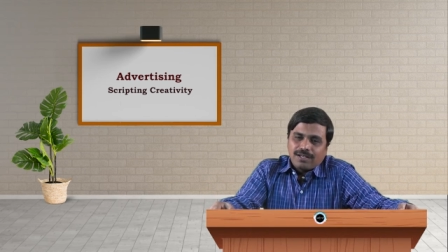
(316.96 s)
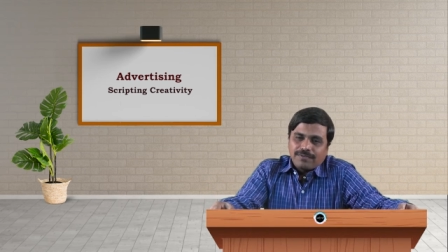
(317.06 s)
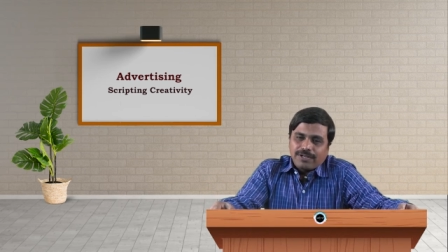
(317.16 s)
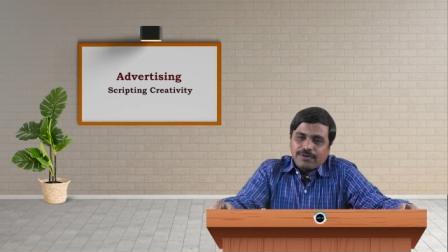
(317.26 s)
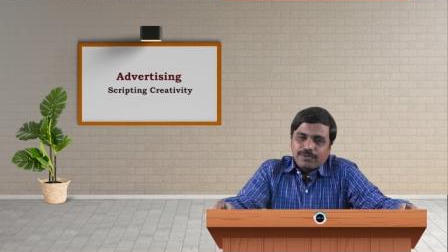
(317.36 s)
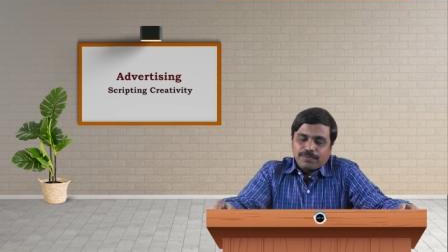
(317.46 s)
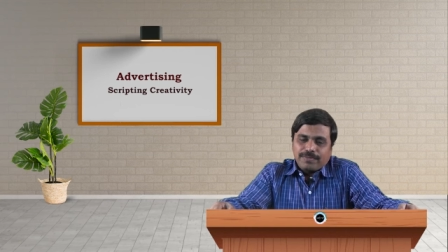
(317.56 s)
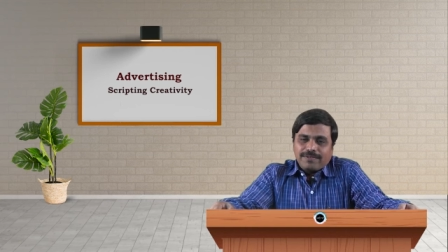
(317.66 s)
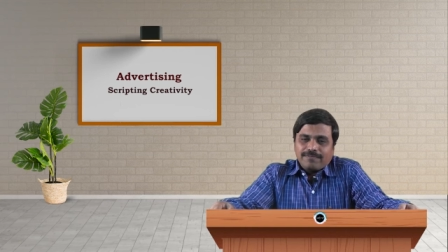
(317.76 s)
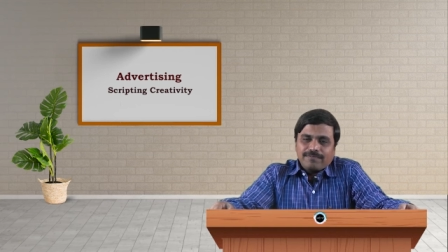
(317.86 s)
we have to
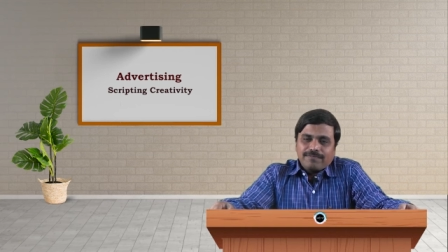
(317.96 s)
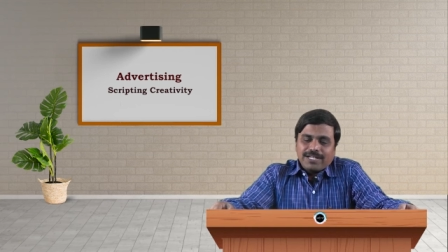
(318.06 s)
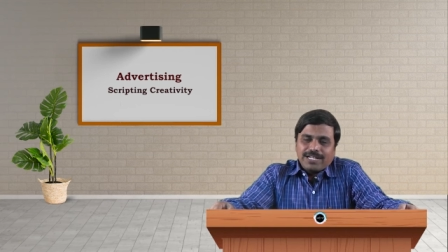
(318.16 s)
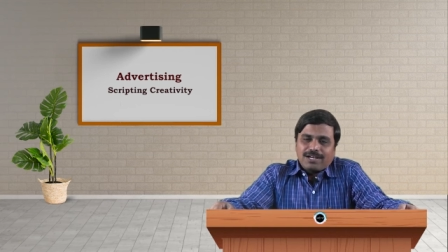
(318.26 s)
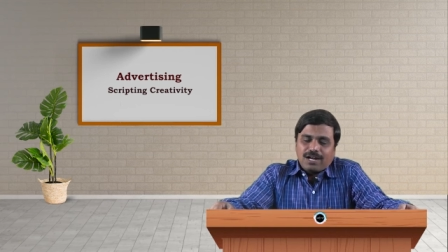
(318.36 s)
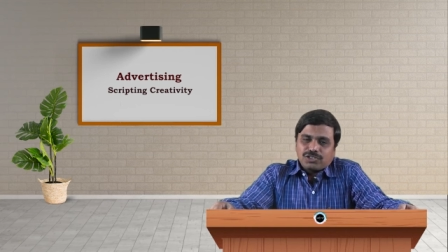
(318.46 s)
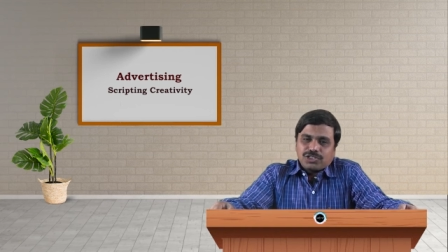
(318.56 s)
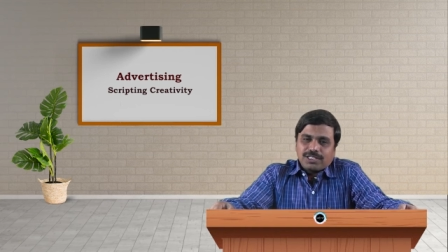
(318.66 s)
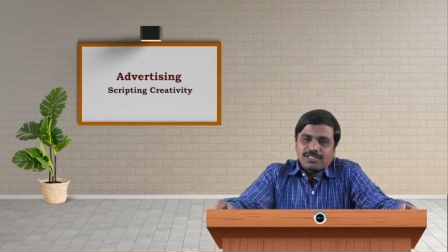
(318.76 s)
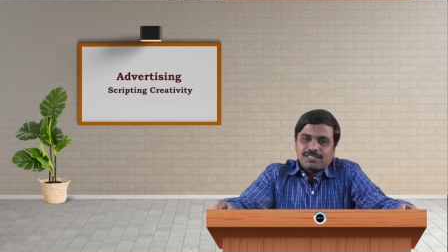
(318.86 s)
be very
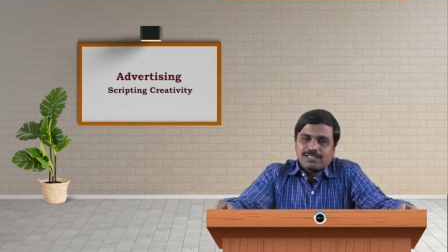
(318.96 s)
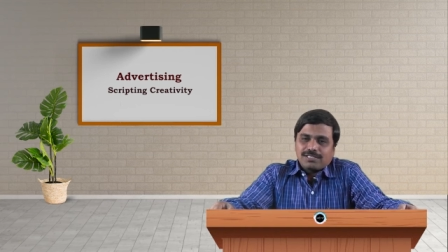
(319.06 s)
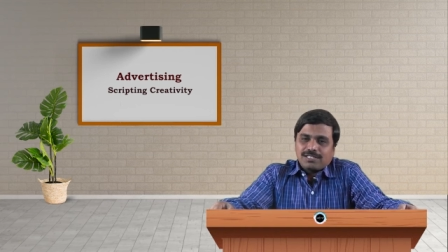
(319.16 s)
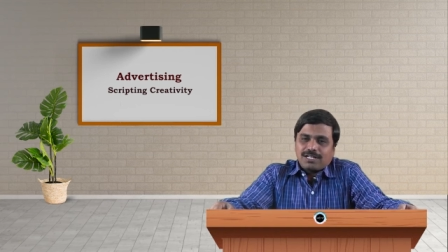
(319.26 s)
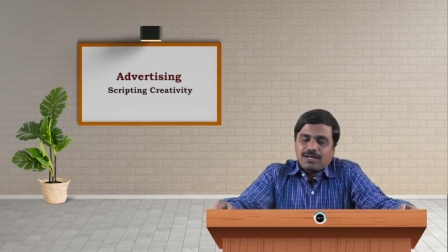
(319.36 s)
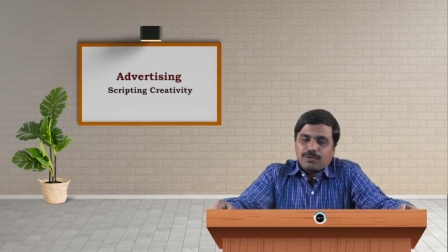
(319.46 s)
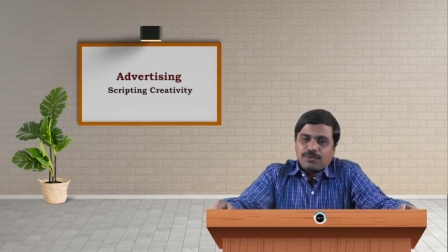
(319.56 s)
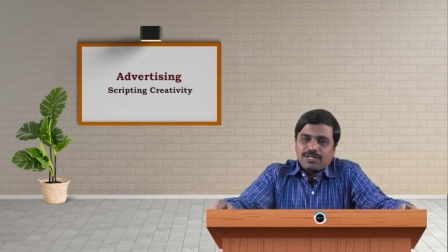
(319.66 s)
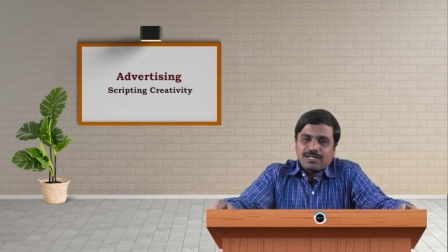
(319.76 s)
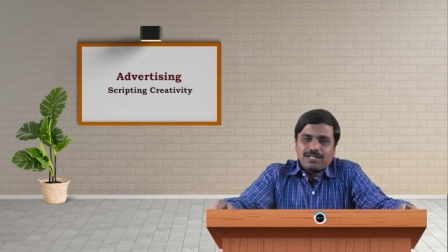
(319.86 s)
conscious
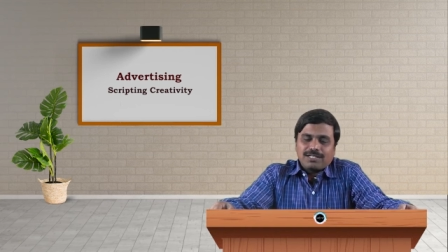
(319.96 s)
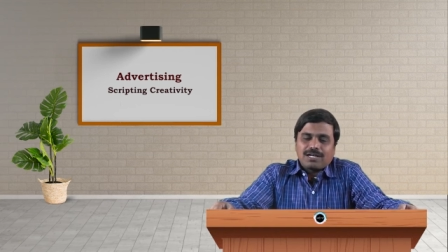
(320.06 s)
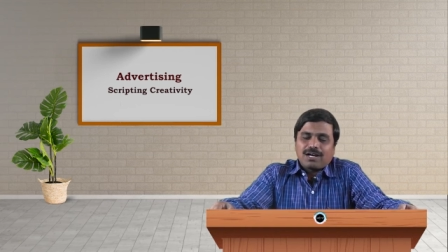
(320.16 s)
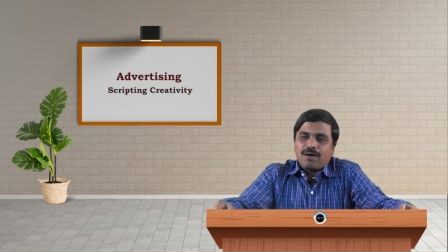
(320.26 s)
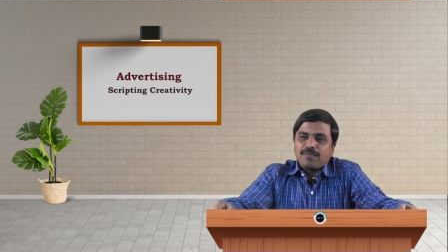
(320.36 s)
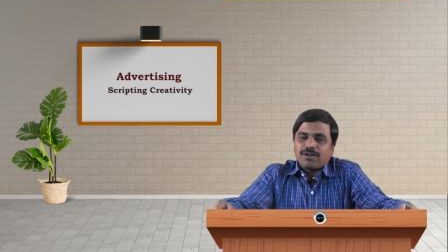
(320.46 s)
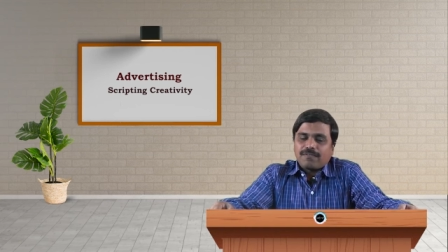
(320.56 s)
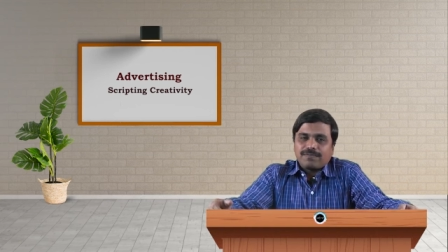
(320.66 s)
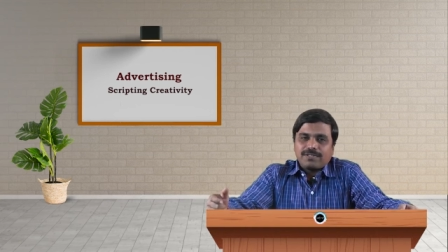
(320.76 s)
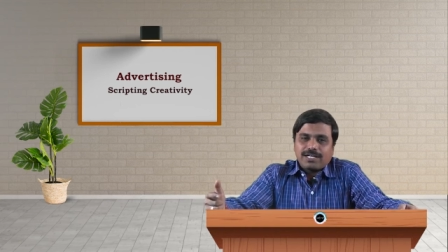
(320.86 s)
about the grammar
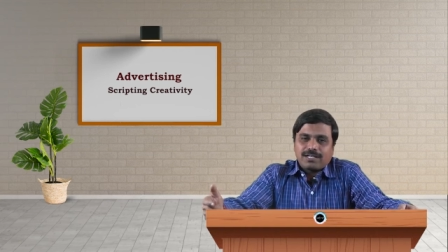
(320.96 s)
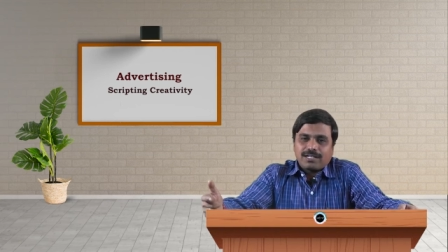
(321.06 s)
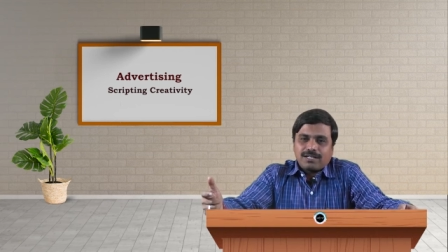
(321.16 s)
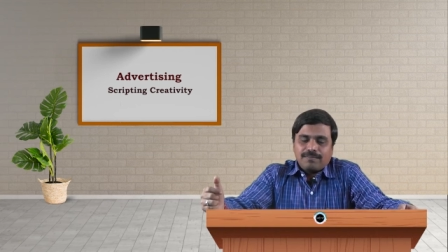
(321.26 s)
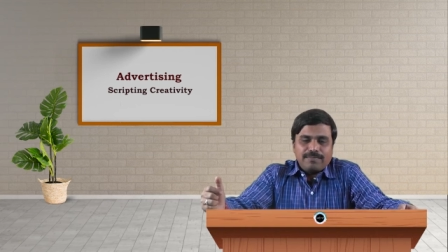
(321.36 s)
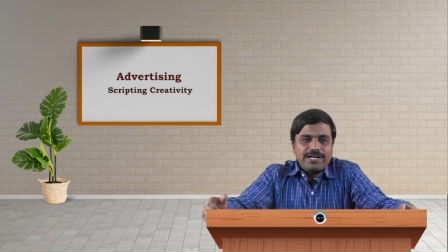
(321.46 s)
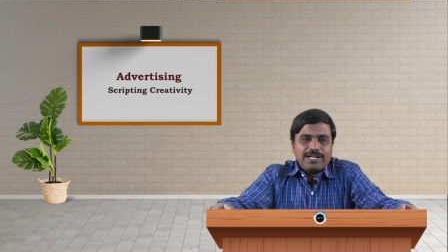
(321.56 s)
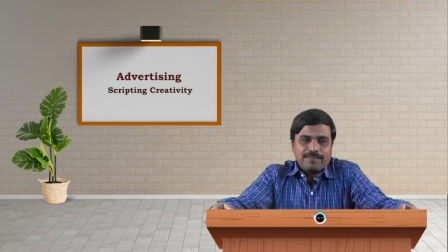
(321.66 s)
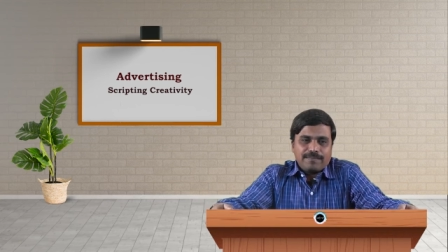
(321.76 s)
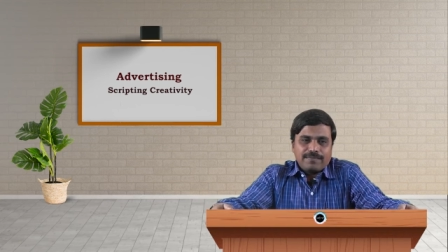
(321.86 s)
of that
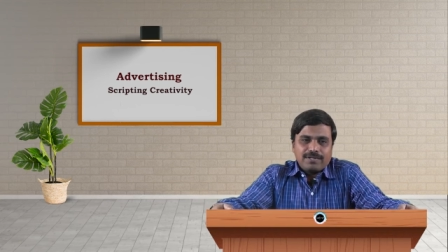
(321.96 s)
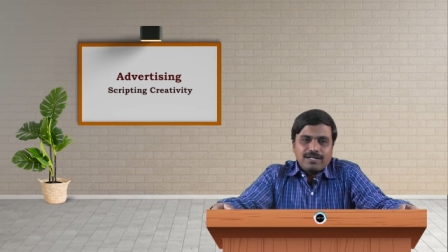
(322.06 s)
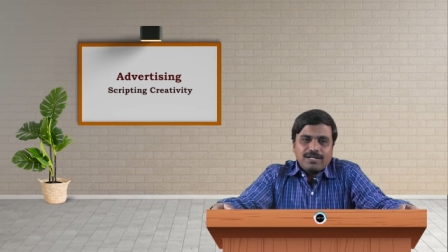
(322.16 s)
medium.